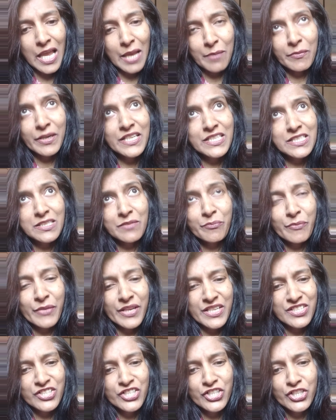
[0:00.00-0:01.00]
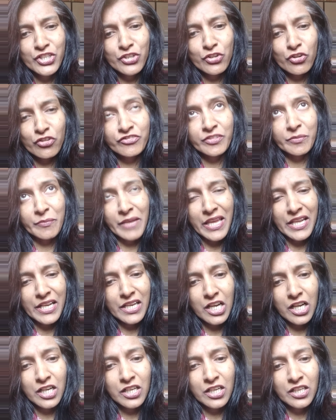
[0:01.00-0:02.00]
Am I some president of
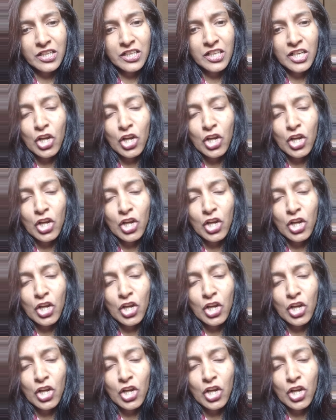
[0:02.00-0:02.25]
America,